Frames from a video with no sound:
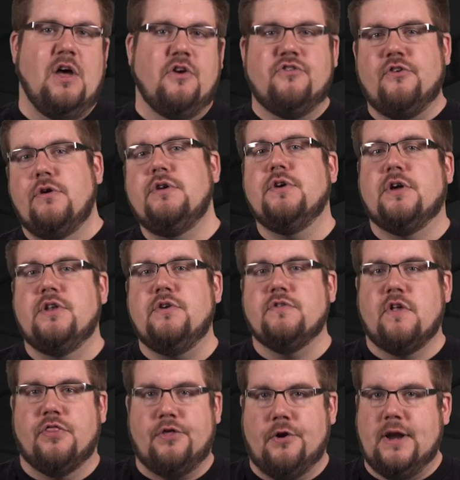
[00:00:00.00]
Sure, you could
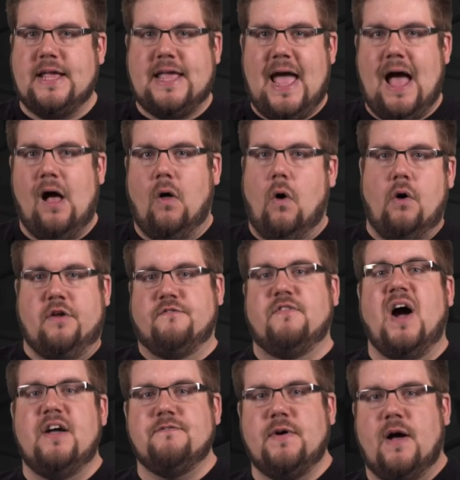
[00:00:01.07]
use a 30 cal on a
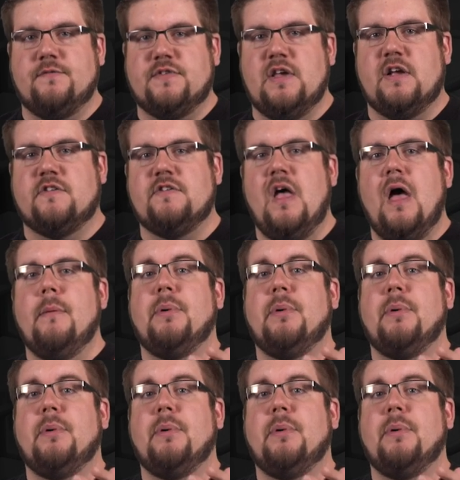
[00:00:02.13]
5.56,